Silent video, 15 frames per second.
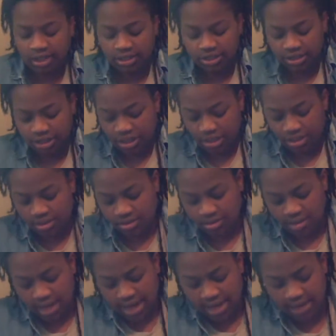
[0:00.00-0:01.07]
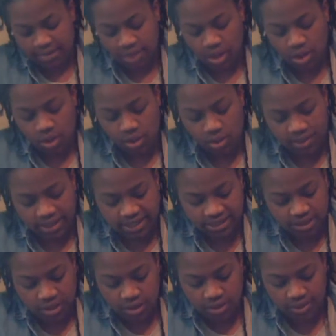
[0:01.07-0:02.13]
So I'm always
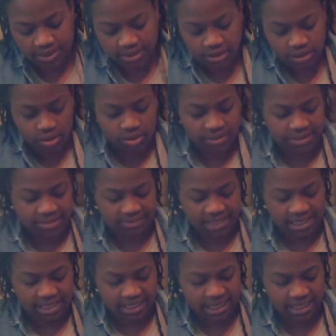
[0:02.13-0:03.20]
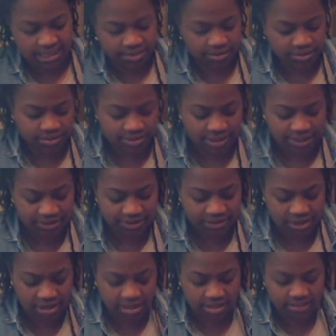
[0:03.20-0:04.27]
making candles, and I
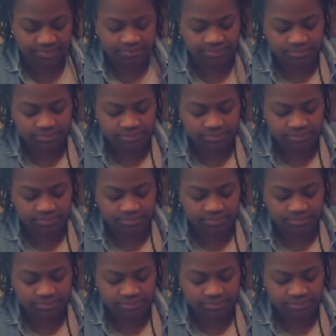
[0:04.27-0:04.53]
thought,